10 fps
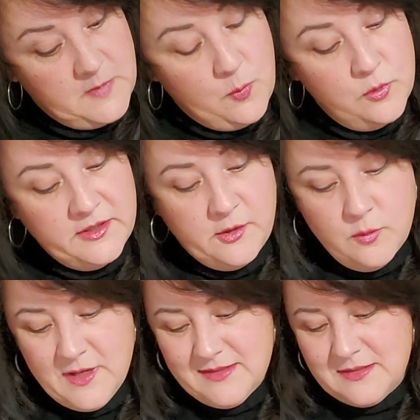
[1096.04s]
will he
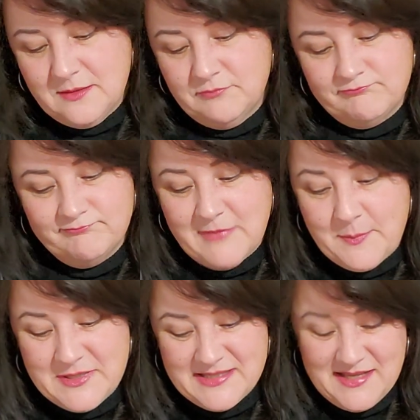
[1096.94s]
quit? I'm
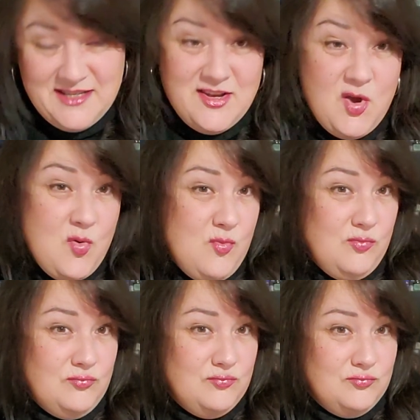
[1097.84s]
going to say
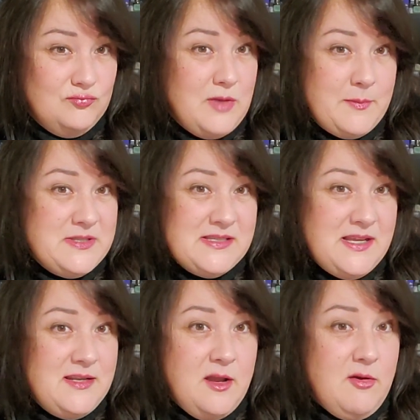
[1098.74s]
no. I'm going to
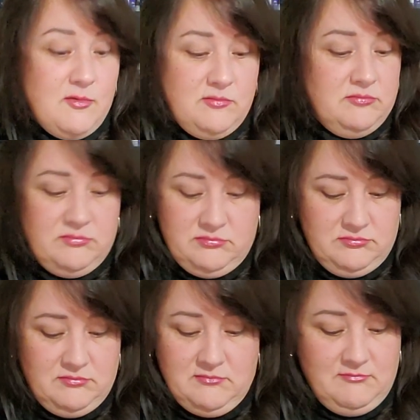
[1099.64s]
say no.
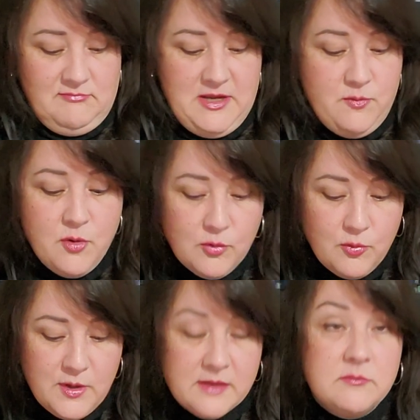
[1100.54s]
He won't
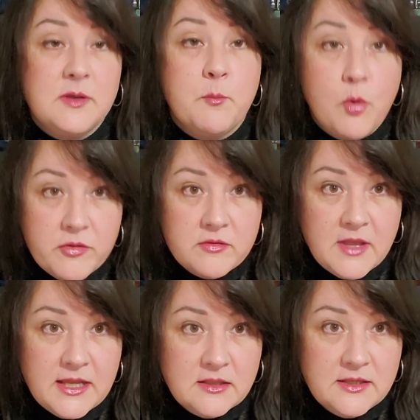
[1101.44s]
quit. More than
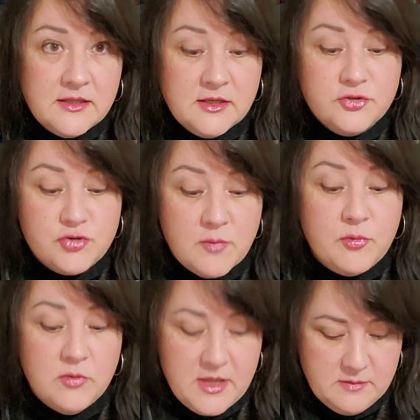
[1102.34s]
likely, Trump
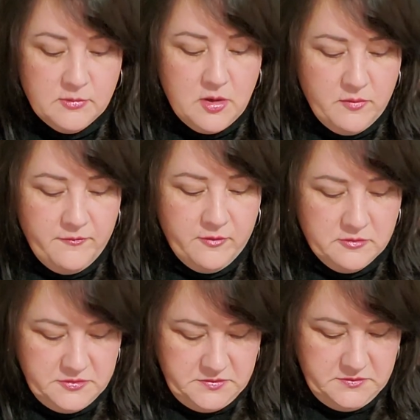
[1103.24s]
will let him go
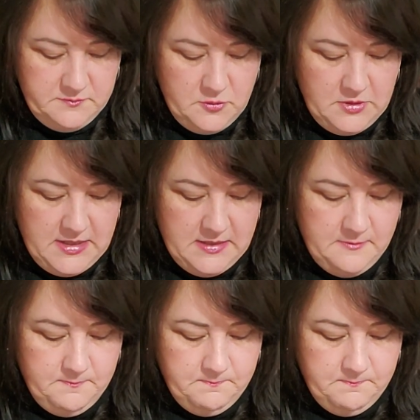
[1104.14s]
first. Okay?